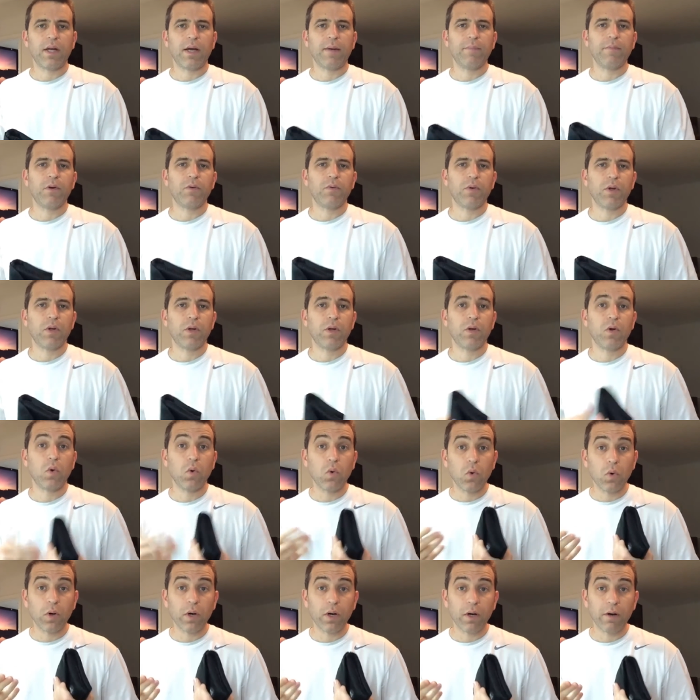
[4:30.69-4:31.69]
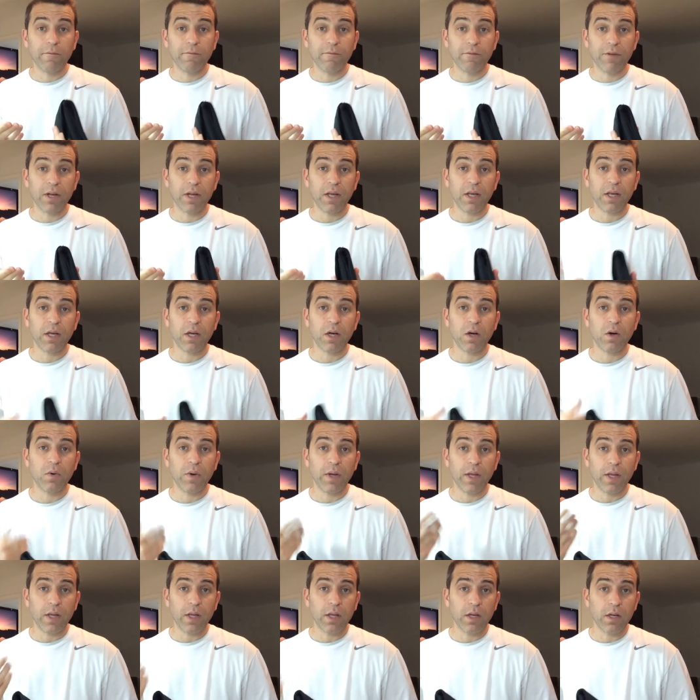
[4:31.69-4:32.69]
I'm going to record video
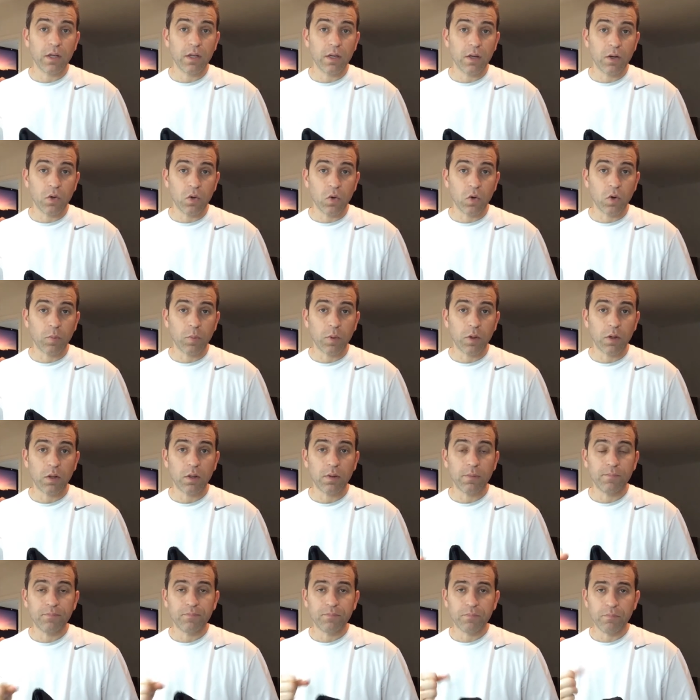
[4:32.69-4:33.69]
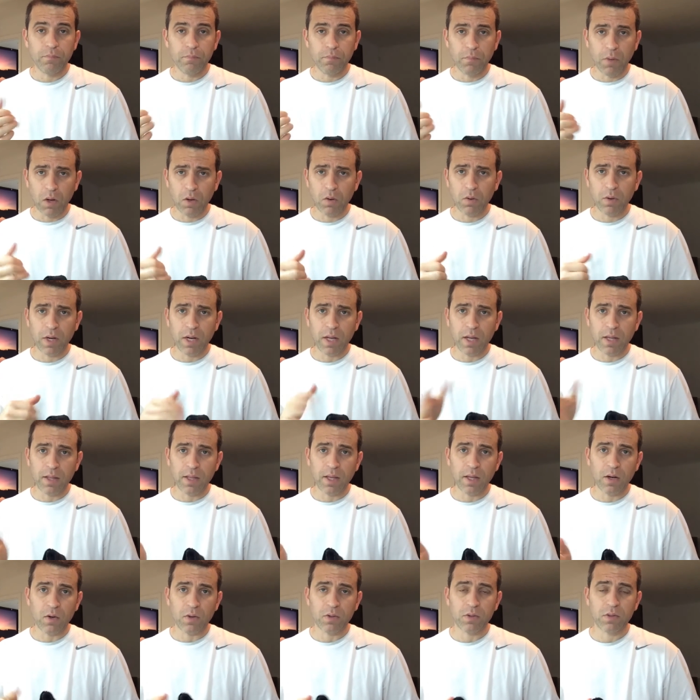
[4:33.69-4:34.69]
in normal mode and
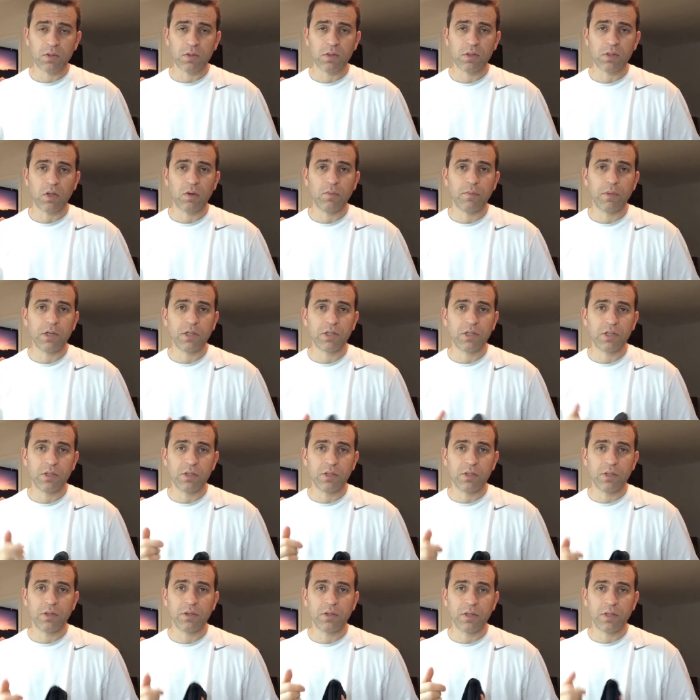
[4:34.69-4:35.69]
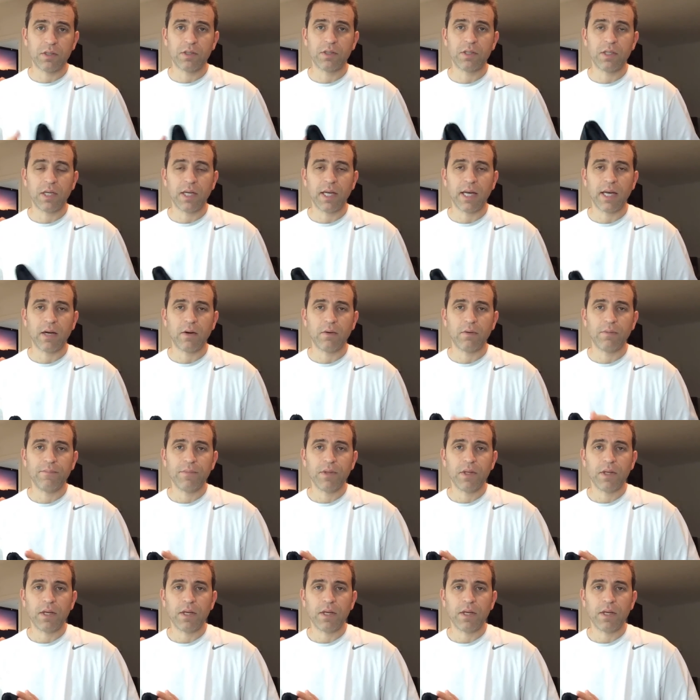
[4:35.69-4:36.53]
then also slow motion so you could see how